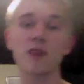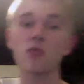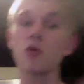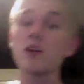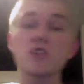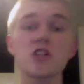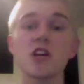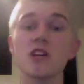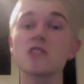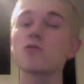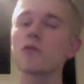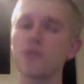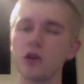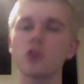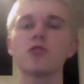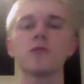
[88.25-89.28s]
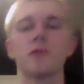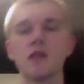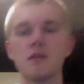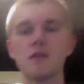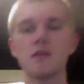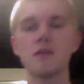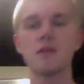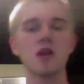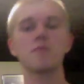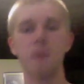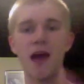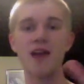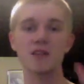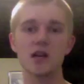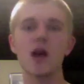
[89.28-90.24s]
which is revealed to be the main
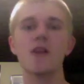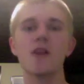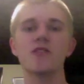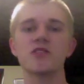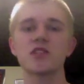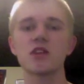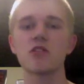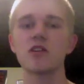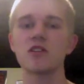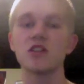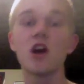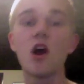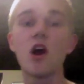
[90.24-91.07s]
bad guy in the series.